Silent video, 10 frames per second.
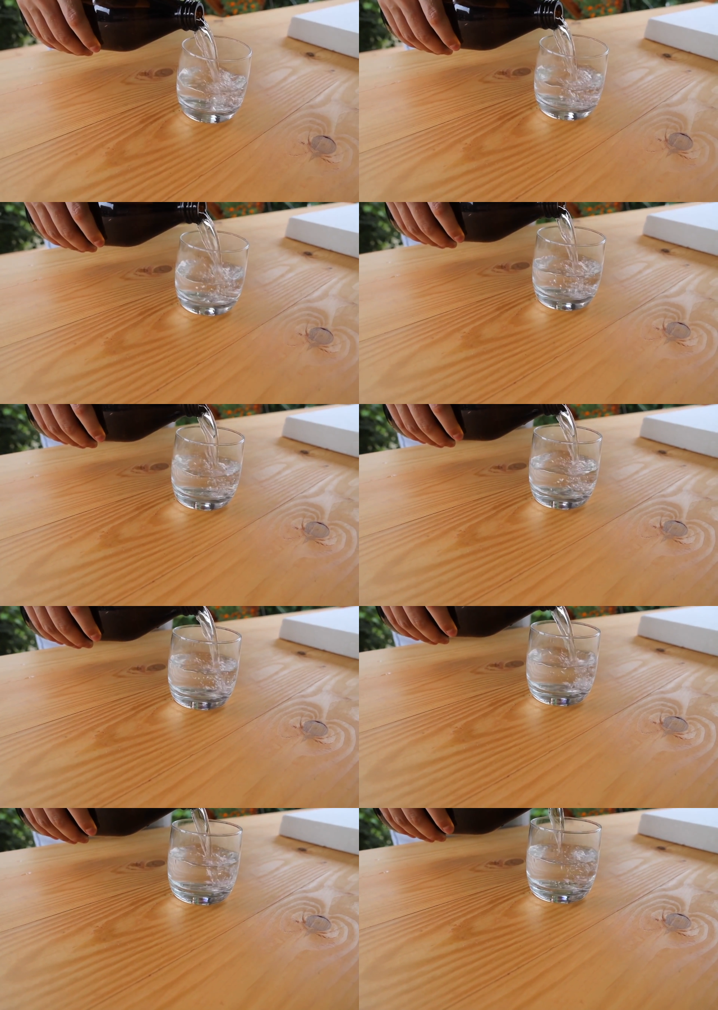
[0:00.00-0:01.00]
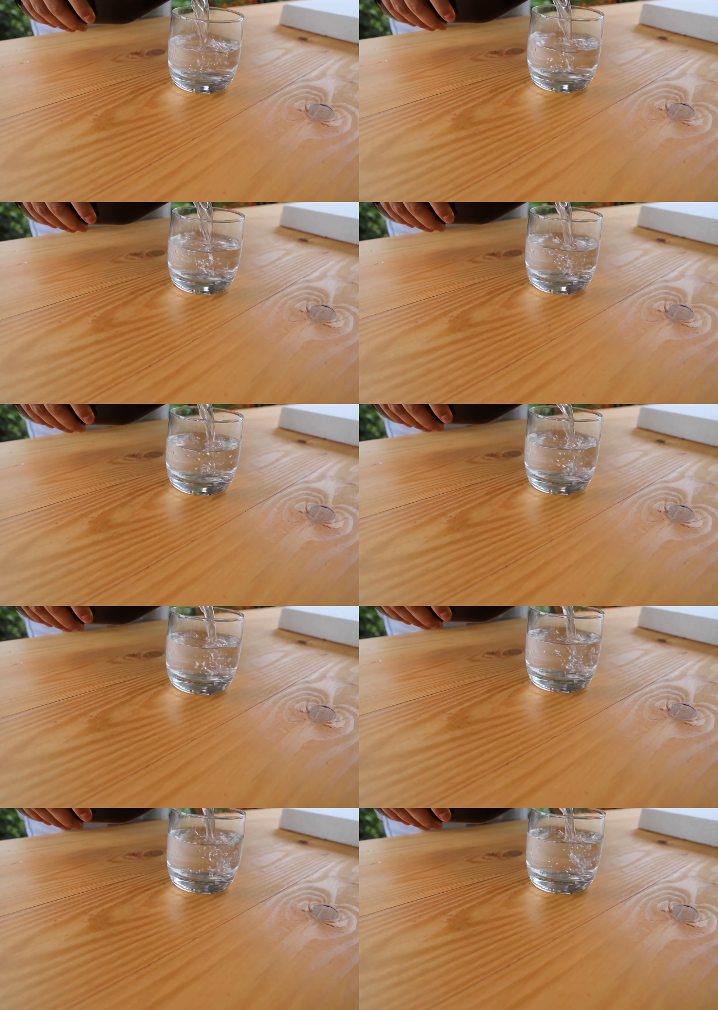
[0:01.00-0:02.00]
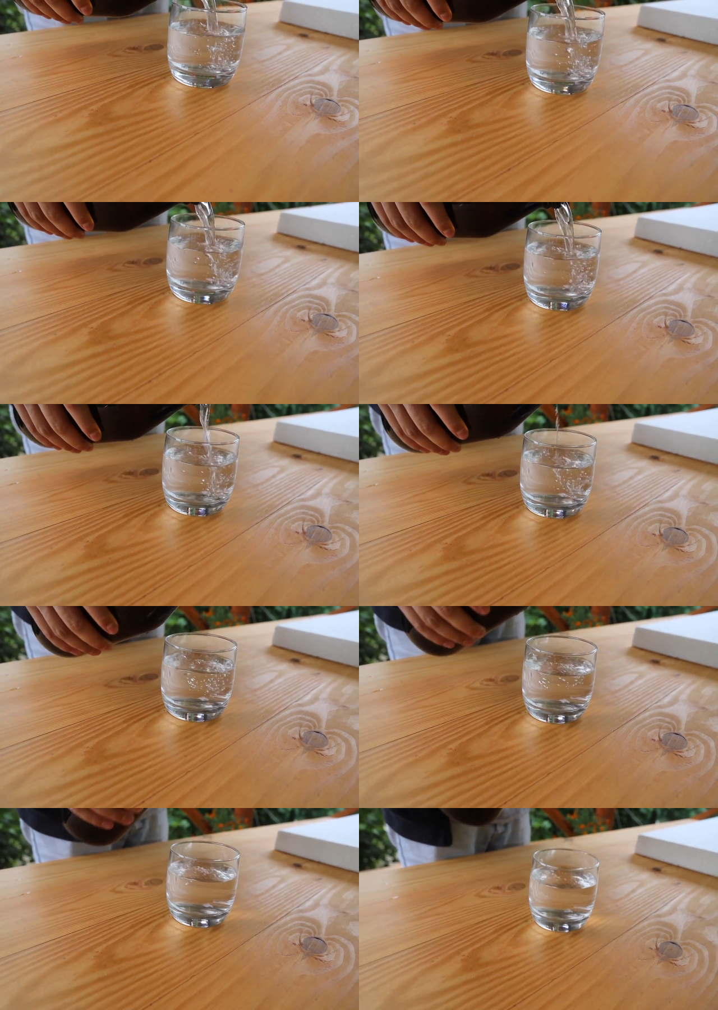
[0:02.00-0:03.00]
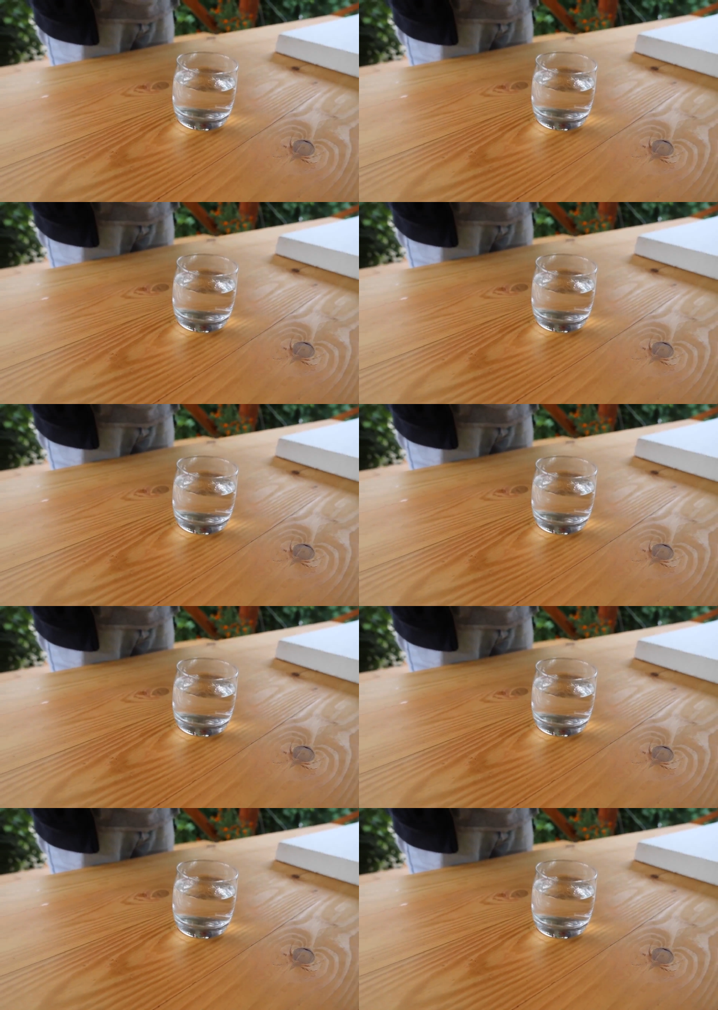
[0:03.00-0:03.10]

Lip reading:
(no speaker visible)